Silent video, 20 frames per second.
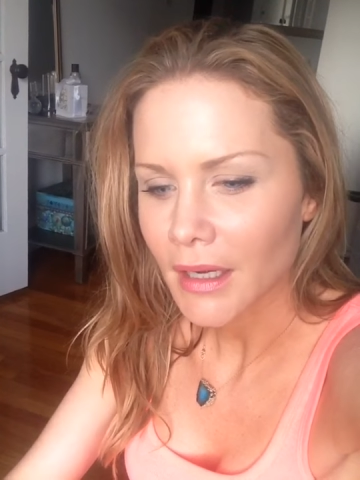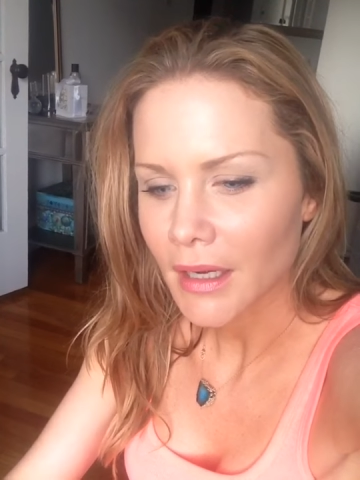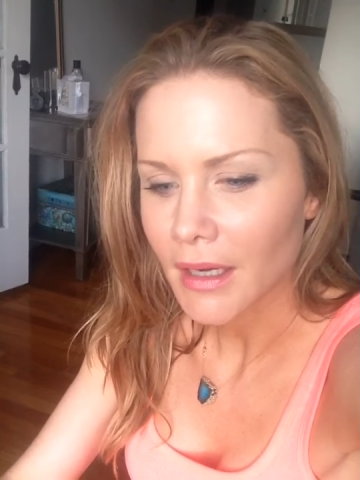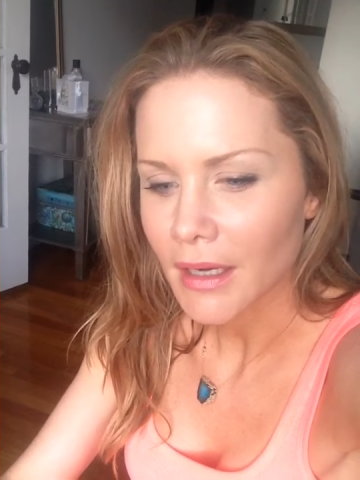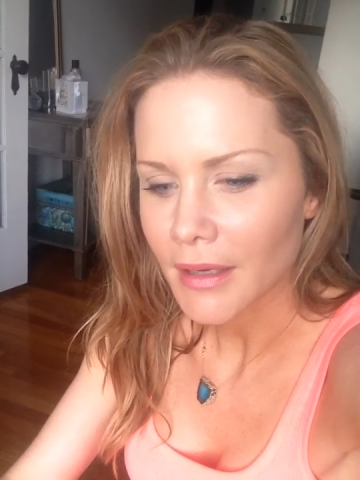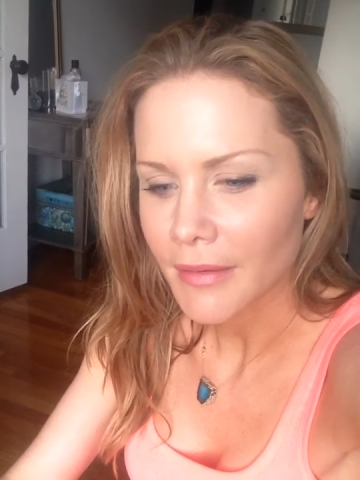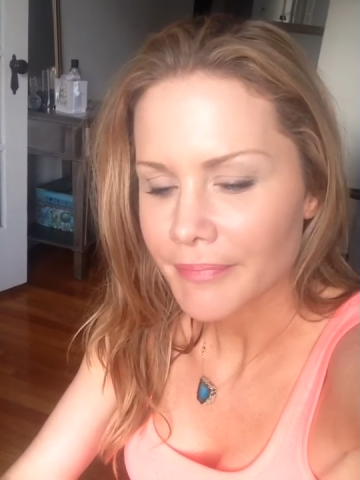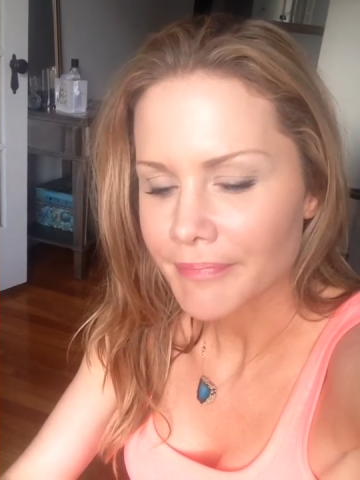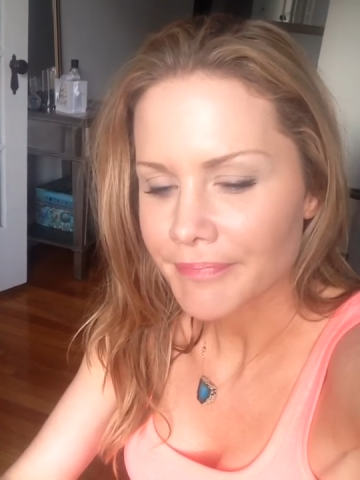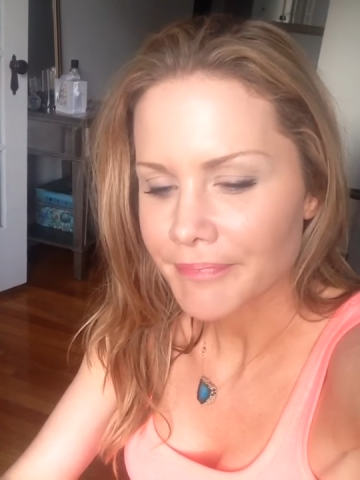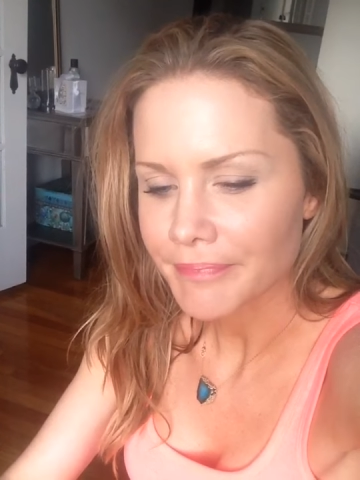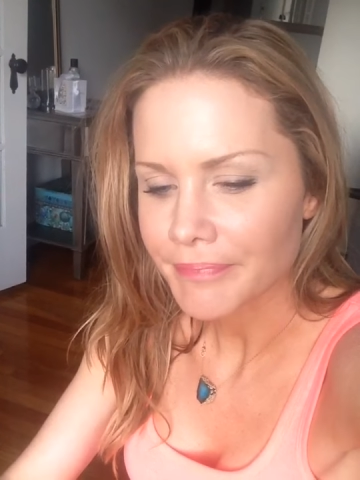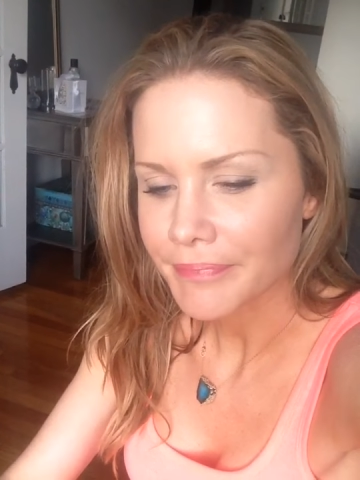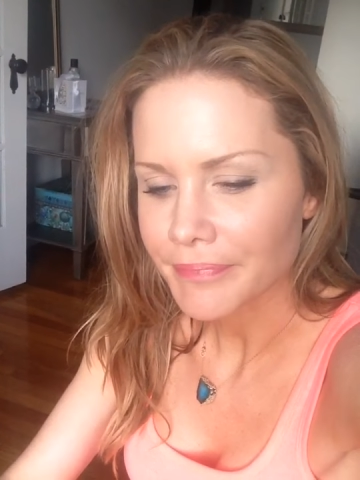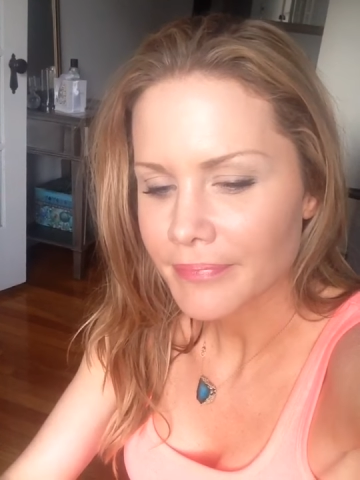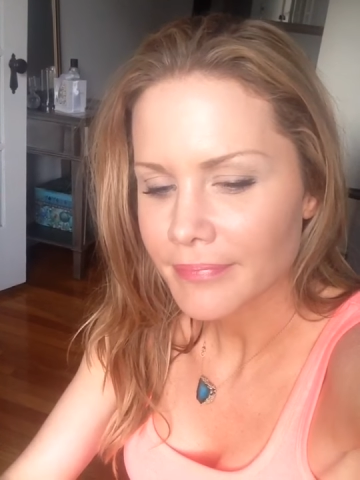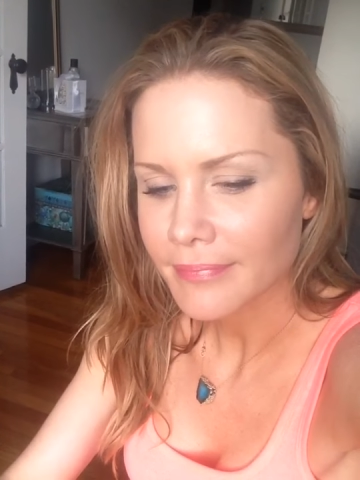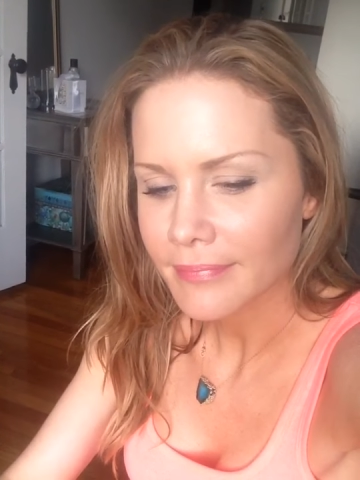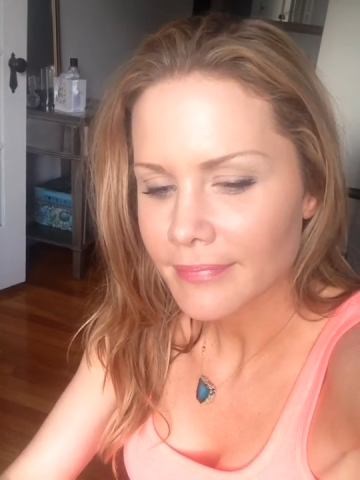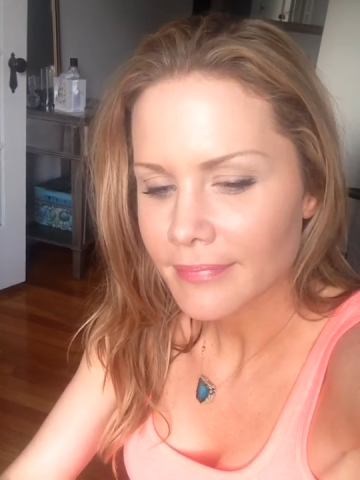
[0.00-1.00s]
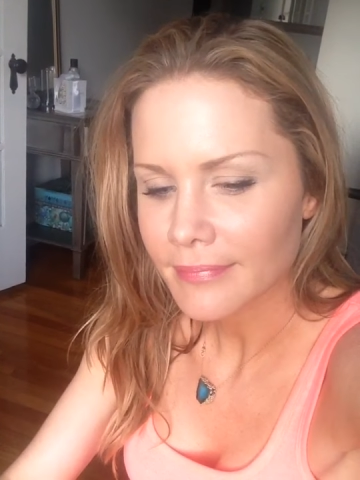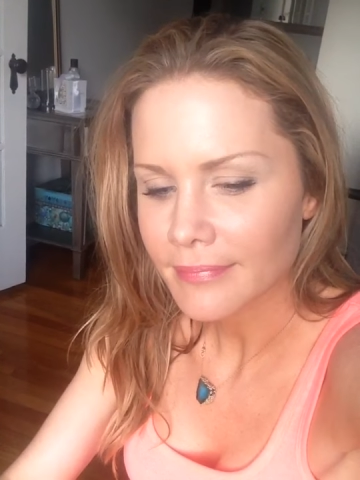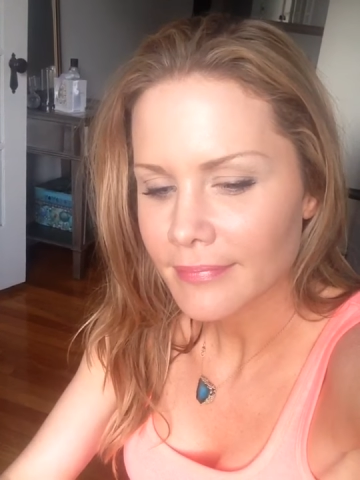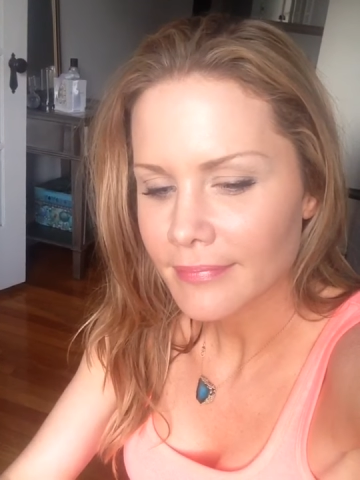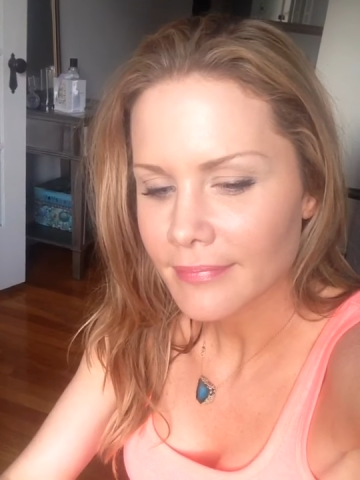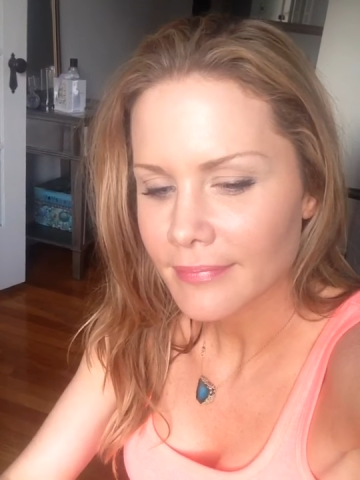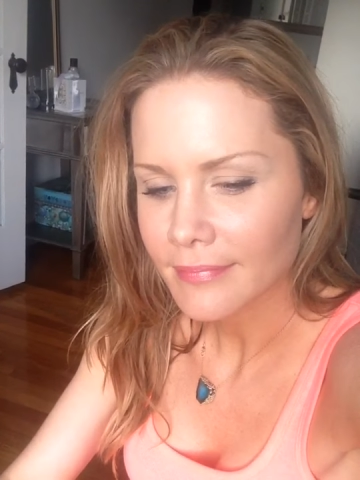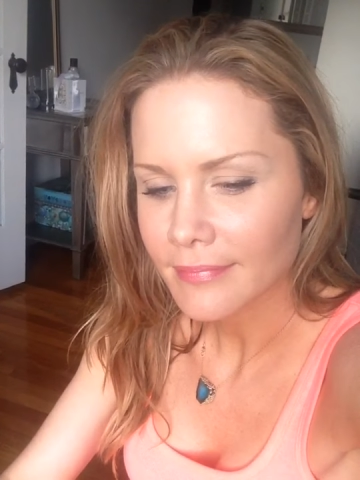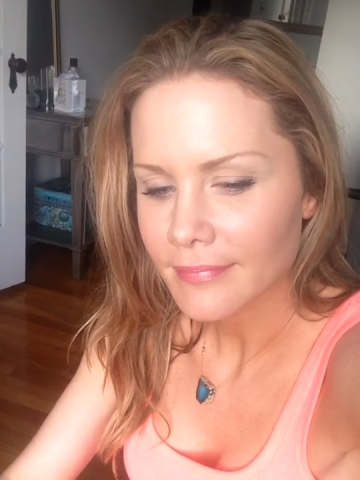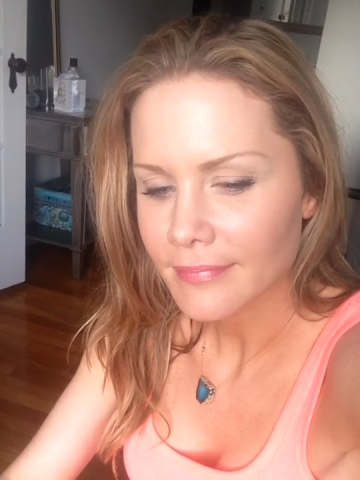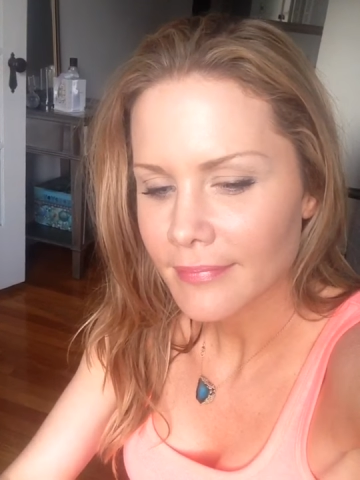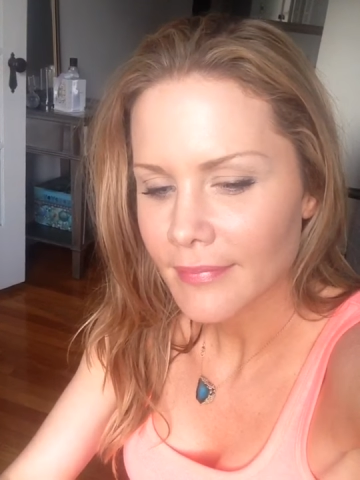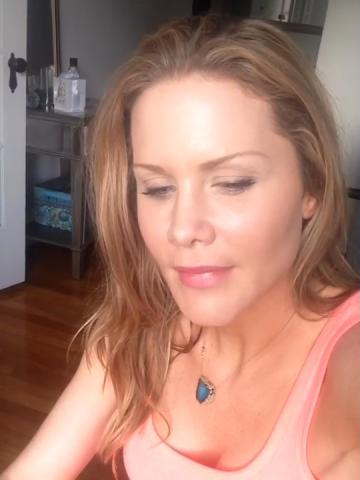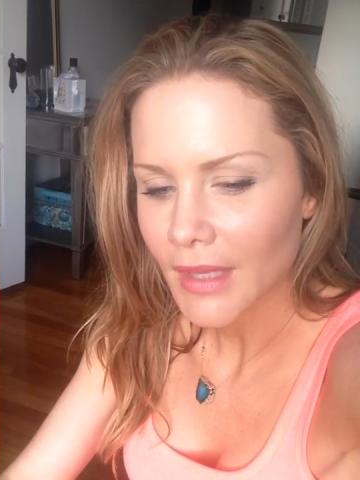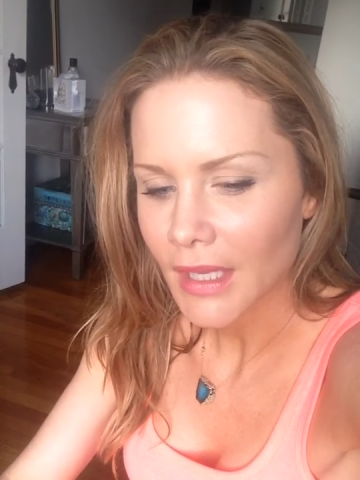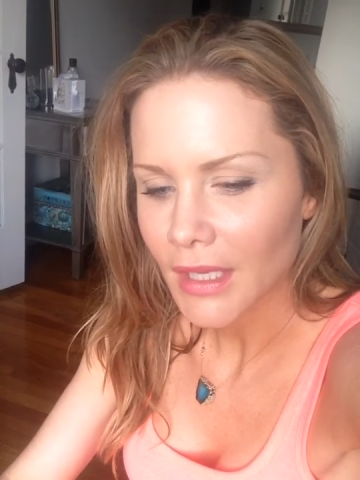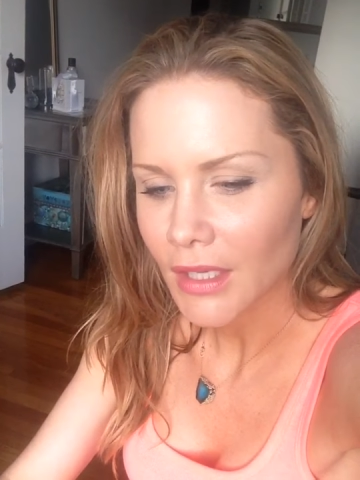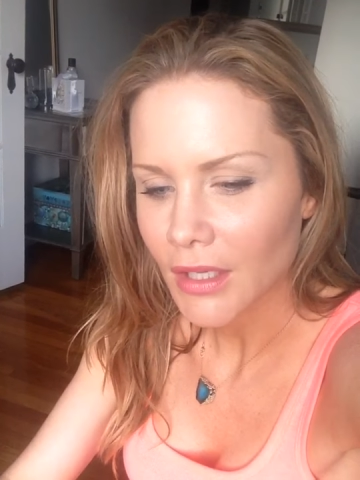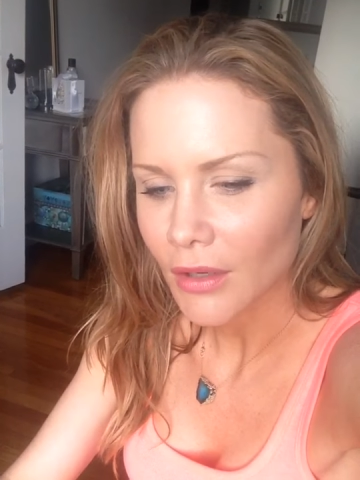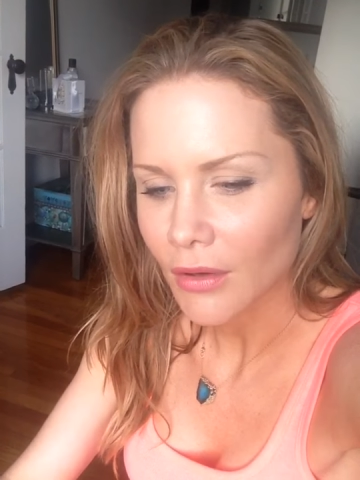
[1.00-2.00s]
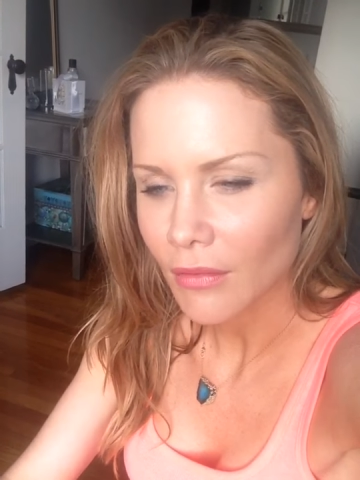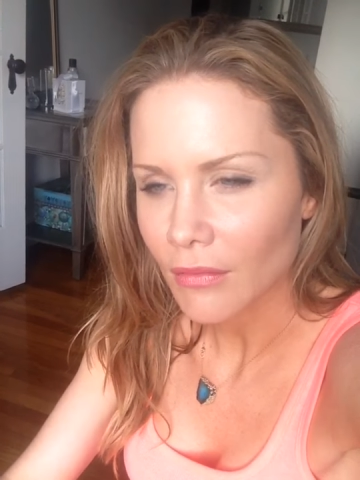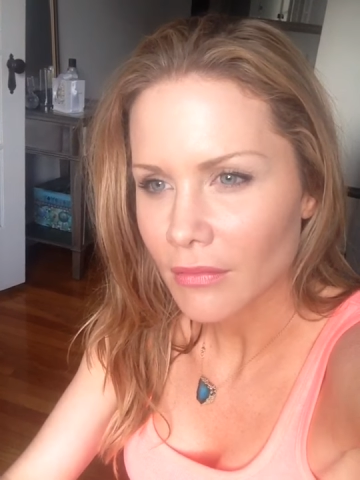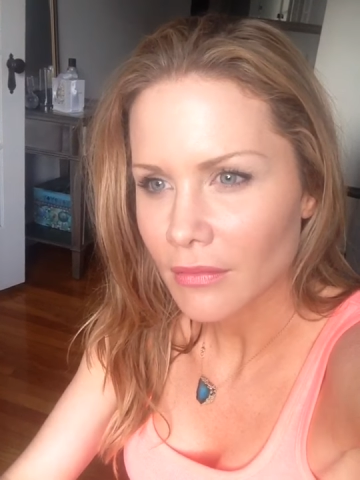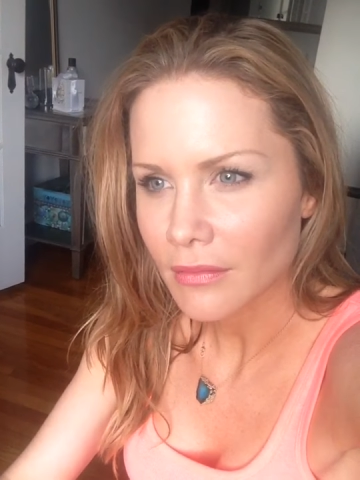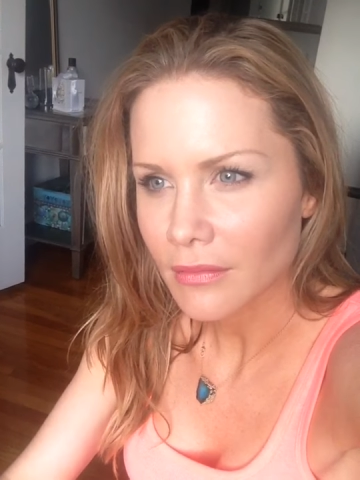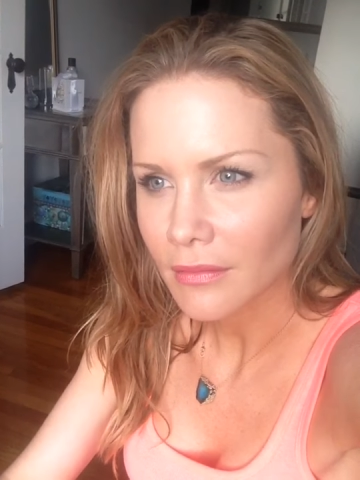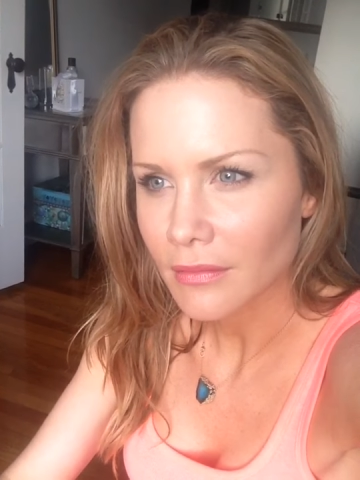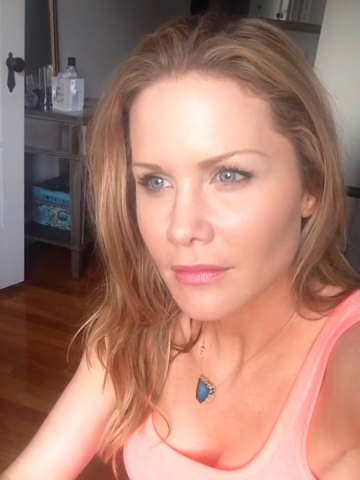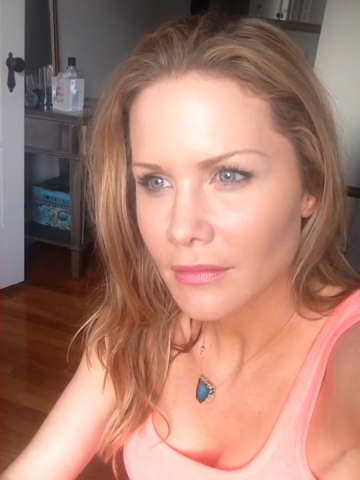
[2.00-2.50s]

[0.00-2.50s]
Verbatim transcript: um, you know,